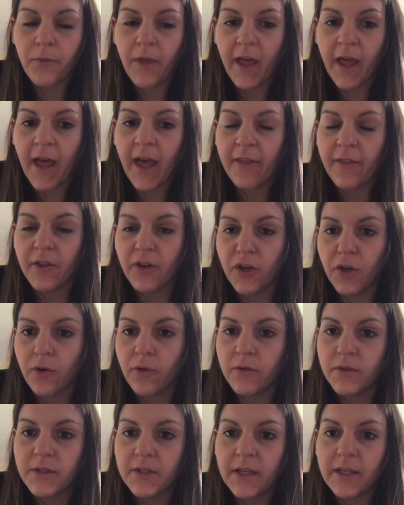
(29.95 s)
that had the
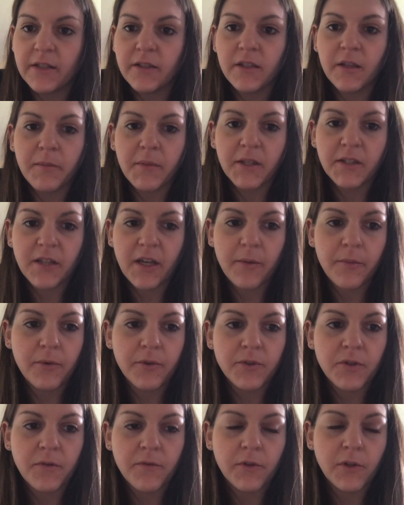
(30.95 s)
notes and some
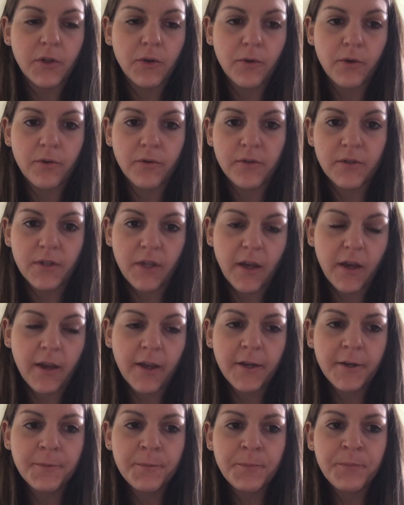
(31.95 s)
examples of logo
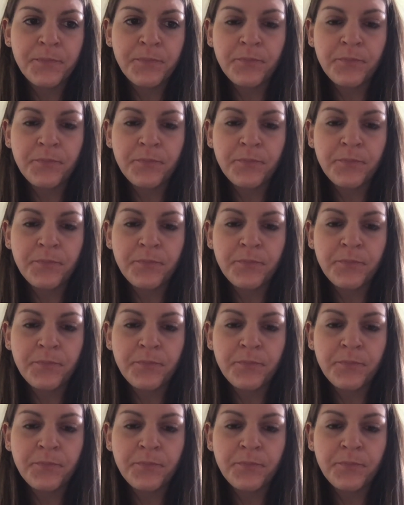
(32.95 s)
design.